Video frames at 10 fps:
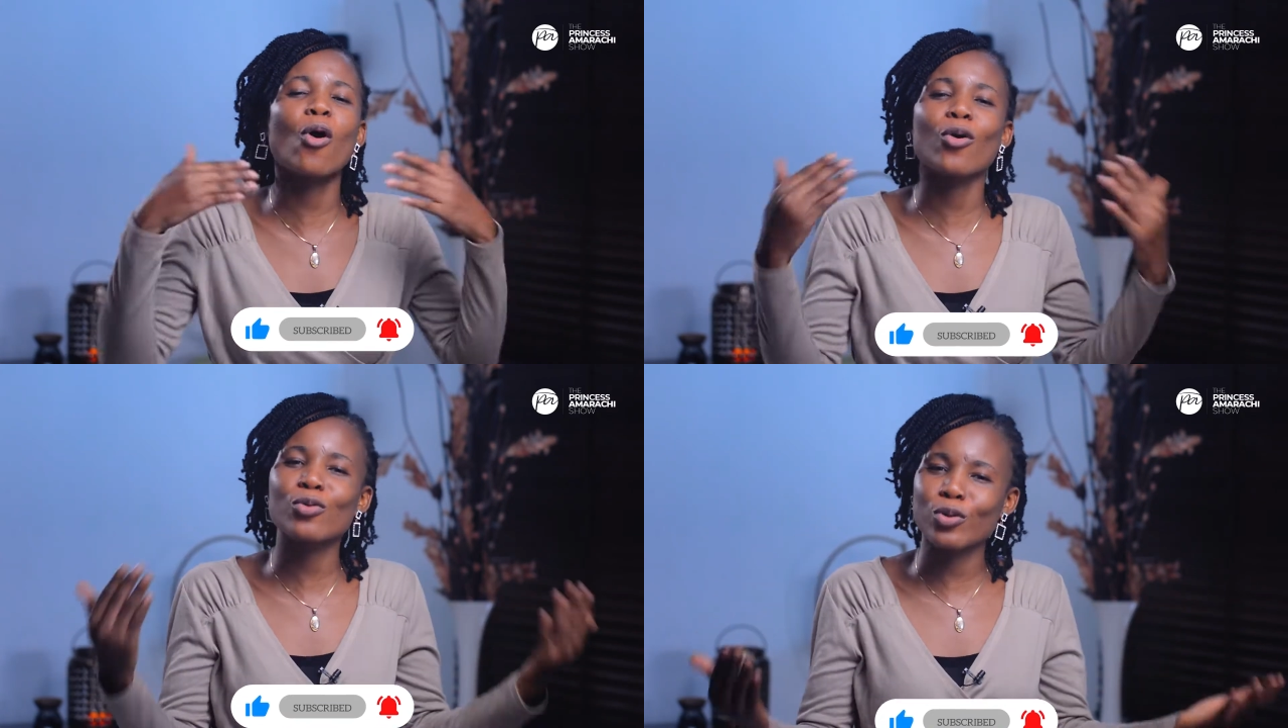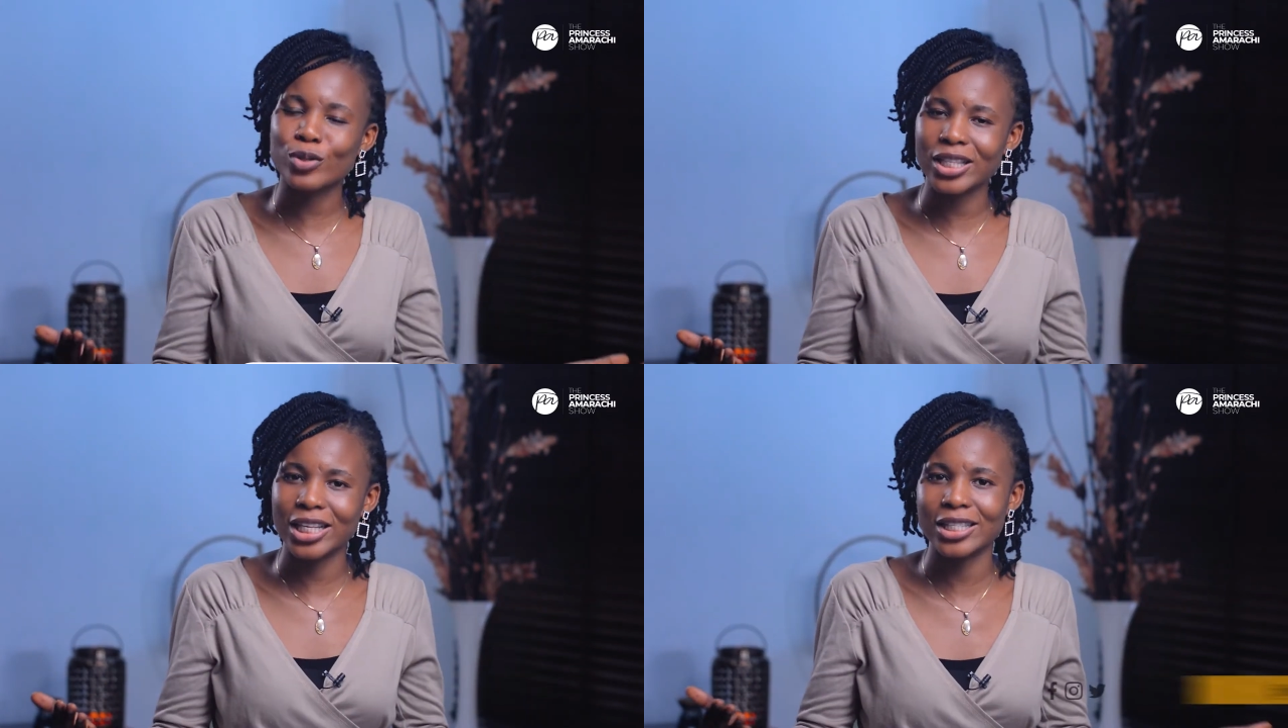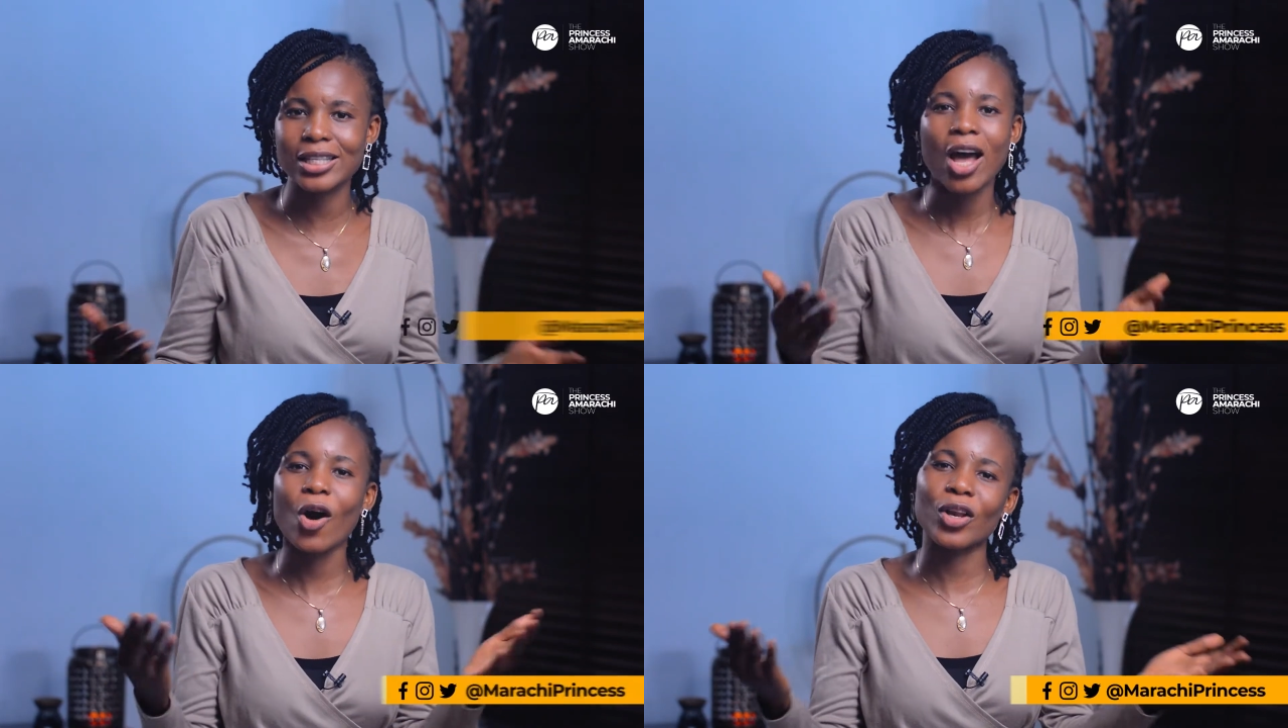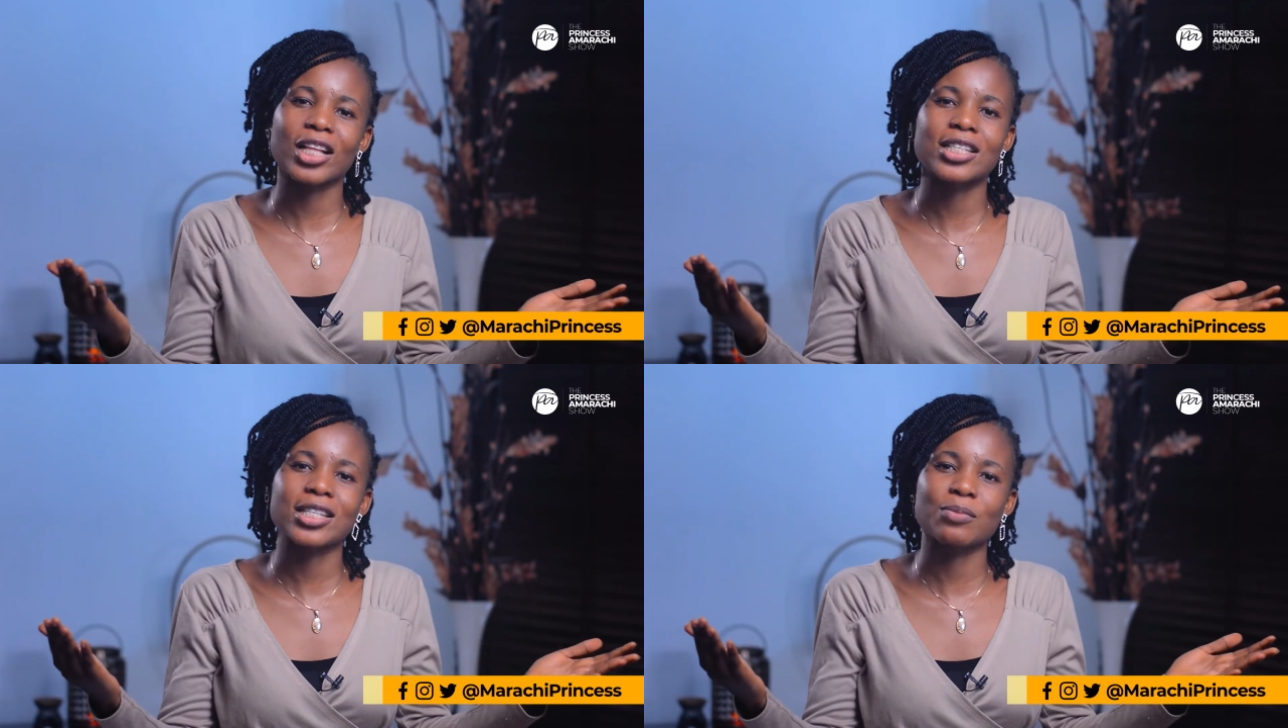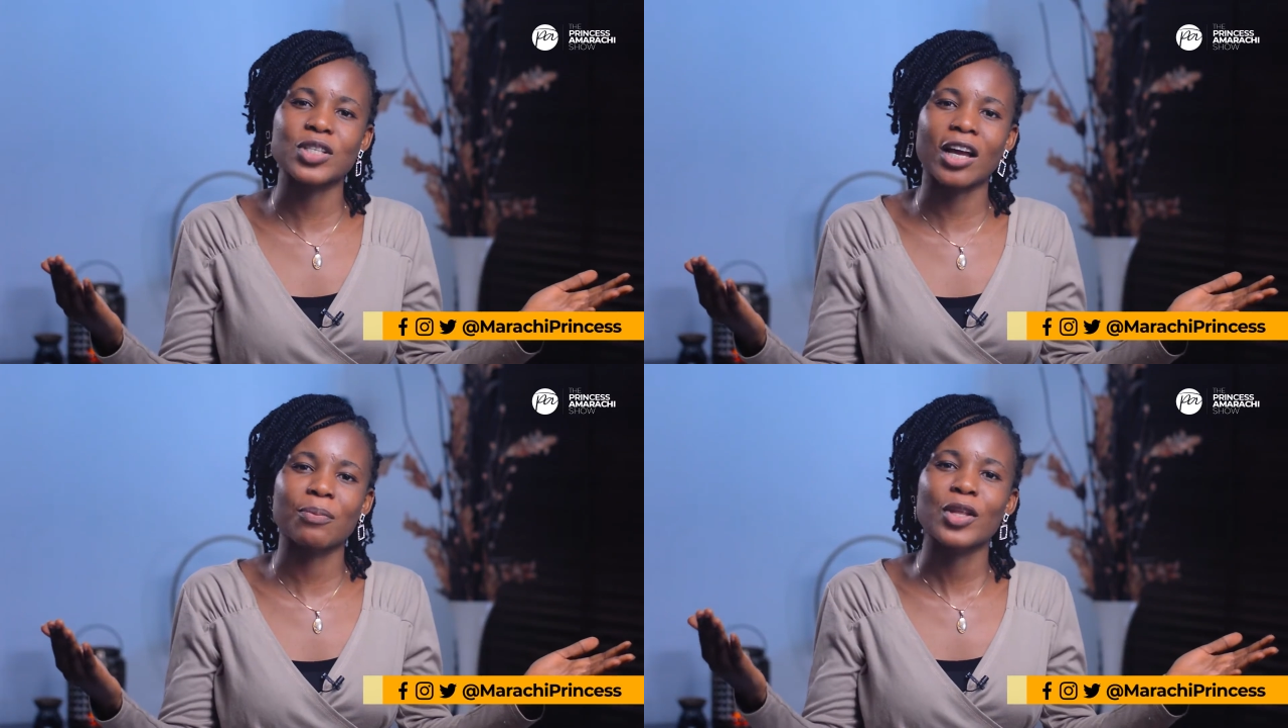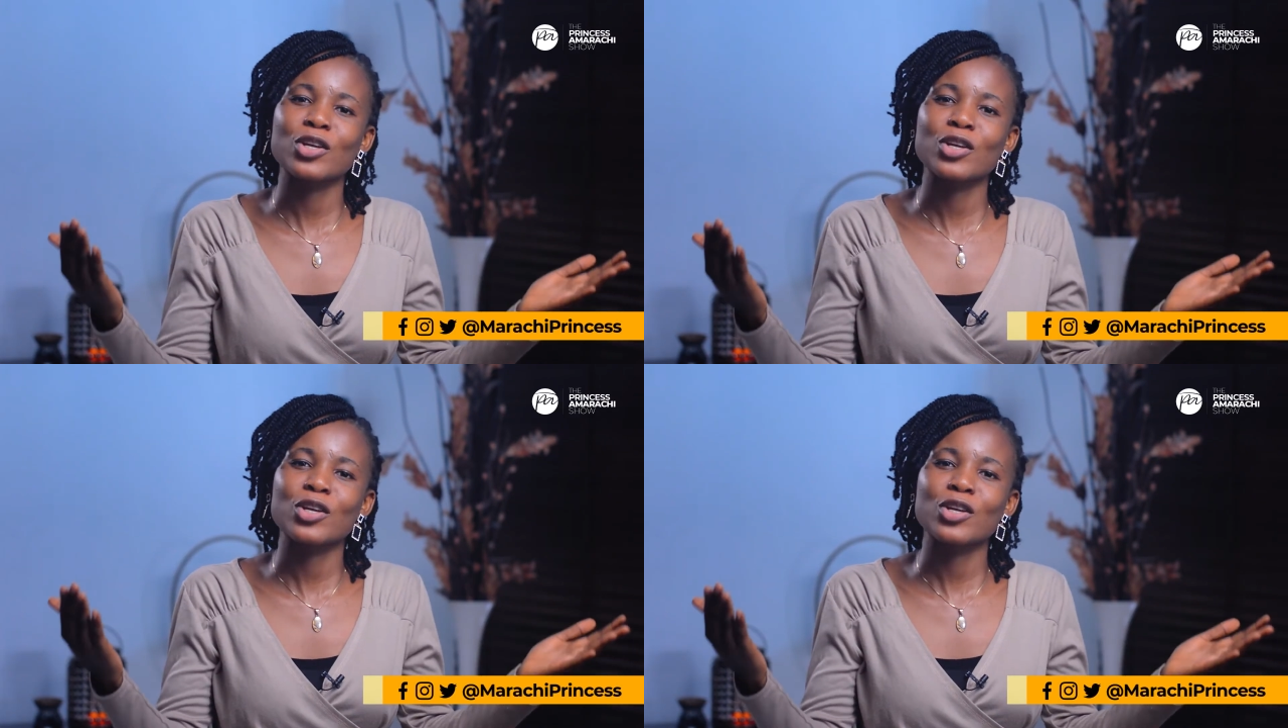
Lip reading: all those things all at the same time.